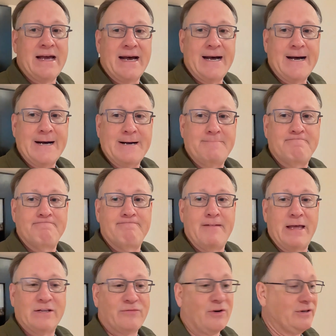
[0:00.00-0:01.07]

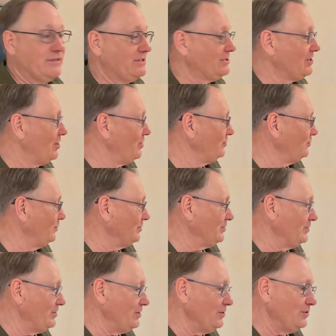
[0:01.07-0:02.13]
As far as this goes, we'll
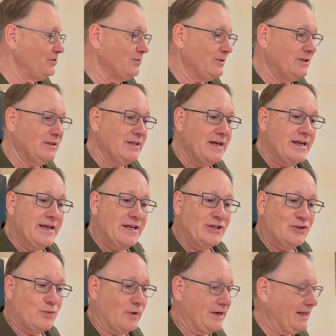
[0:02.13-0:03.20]
do the usual
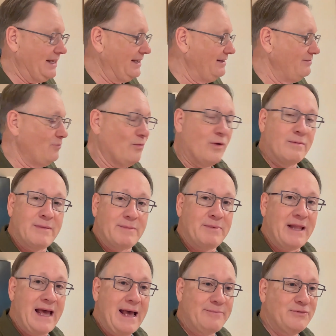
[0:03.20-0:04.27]
20 warm up
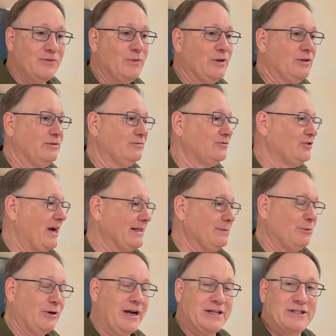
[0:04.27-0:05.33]
laps. We'll track the
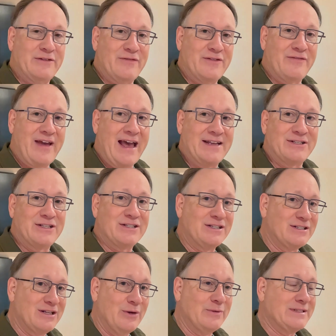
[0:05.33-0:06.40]
progression of the fastest
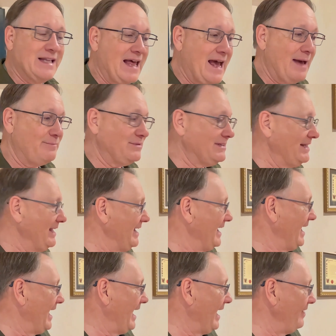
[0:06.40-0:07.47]
and slowest laps.
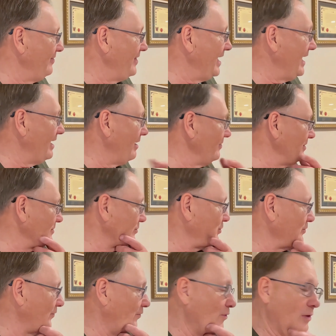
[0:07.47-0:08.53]
And then on the
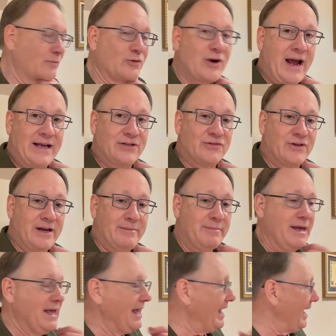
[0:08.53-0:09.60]
short form drag strip,
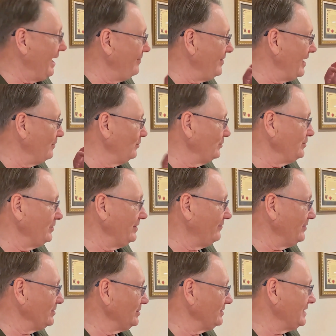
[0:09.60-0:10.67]
and then we'll do the
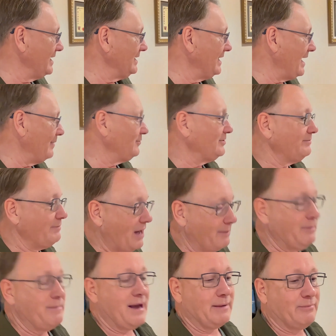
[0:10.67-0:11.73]
official 10 laps. I'll
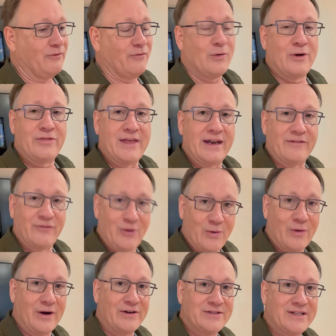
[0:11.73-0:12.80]
be back before then, of
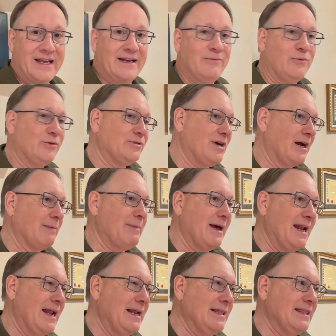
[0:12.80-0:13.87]
course, and we'll talk about
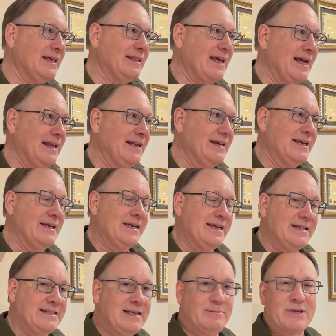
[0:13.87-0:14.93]
anything that
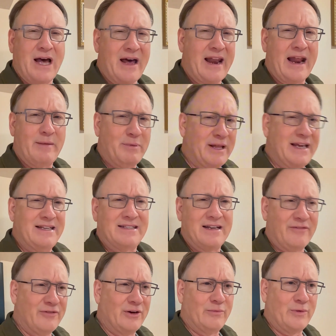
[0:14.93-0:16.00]
seems odd, out of place,
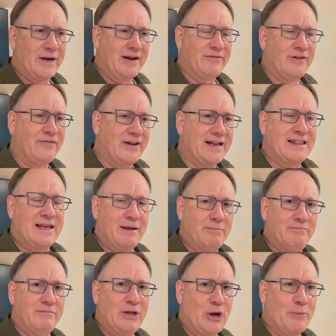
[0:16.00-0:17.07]
different, whatever, if
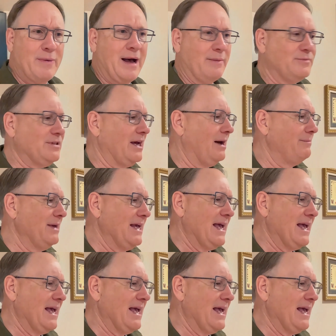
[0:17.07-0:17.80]
anything, pops up.